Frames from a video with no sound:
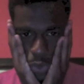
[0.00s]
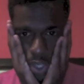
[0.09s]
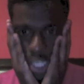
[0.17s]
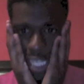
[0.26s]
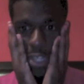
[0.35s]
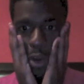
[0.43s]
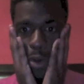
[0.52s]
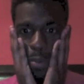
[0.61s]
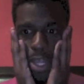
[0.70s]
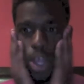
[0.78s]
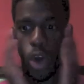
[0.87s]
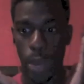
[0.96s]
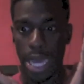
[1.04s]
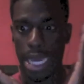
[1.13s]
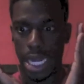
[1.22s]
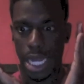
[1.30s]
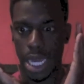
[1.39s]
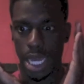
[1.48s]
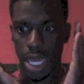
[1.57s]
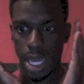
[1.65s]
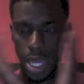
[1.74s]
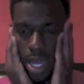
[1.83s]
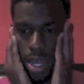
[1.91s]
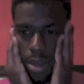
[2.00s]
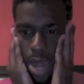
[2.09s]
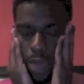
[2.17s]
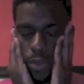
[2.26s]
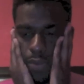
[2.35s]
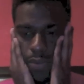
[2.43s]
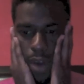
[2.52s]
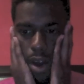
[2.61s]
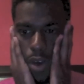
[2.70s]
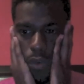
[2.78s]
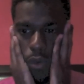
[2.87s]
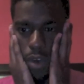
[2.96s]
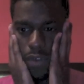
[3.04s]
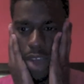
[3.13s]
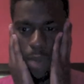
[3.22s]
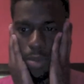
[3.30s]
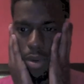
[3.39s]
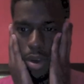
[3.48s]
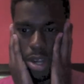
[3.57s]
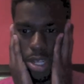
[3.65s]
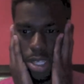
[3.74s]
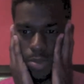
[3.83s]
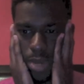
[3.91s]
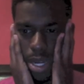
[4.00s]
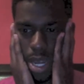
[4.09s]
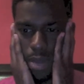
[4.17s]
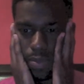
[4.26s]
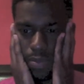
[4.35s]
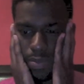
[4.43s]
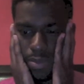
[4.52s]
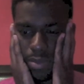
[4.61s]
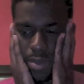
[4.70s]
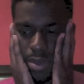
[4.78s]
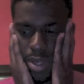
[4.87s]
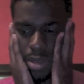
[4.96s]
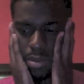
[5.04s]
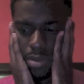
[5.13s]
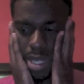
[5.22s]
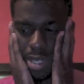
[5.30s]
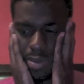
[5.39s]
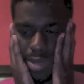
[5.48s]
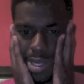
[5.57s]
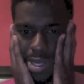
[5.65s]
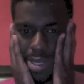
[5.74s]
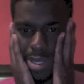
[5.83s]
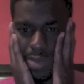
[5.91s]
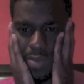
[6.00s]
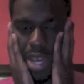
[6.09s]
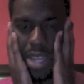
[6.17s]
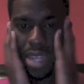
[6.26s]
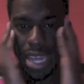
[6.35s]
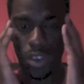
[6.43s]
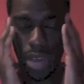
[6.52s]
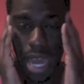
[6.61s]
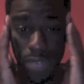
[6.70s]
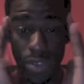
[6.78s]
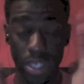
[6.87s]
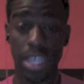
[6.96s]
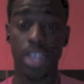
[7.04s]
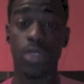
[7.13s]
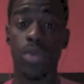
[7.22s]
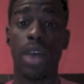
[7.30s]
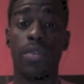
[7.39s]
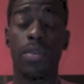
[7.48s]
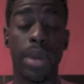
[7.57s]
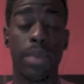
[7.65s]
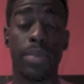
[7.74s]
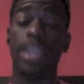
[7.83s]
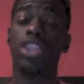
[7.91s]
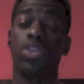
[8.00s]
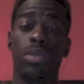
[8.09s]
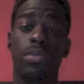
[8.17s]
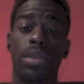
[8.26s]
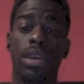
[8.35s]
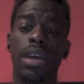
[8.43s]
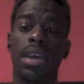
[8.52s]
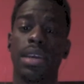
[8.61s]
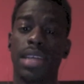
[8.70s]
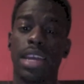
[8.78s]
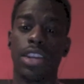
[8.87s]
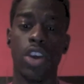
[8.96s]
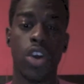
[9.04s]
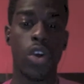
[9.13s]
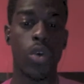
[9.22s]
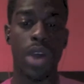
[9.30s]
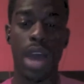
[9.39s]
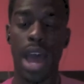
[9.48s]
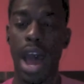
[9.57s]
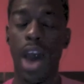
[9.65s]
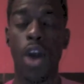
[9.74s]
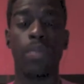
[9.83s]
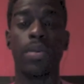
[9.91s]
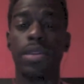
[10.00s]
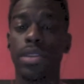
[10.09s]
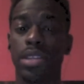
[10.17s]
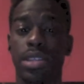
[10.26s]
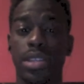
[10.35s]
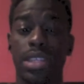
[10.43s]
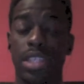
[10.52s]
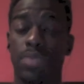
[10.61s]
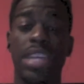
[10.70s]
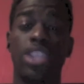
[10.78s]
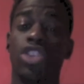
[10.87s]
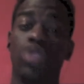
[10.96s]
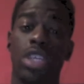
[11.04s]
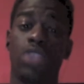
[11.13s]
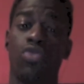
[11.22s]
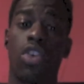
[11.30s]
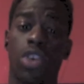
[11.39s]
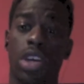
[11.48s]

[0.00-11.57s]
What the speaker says: This is going to be the awakening, like with four or five parts. But that's what it is. Thank you guys for sticking around, for being patient with me. Cause I know, I hope this is best for you thus far.